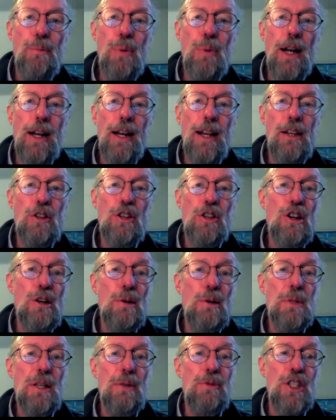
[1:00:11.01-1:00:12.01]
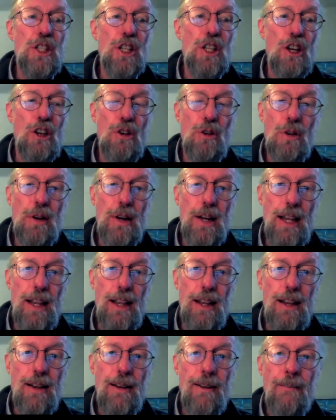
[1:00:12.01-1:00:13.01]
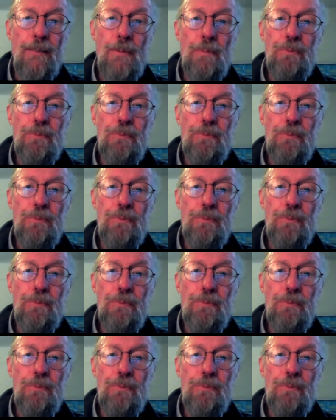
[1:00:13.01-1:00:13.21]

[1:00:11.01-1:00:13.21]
but in terms of security,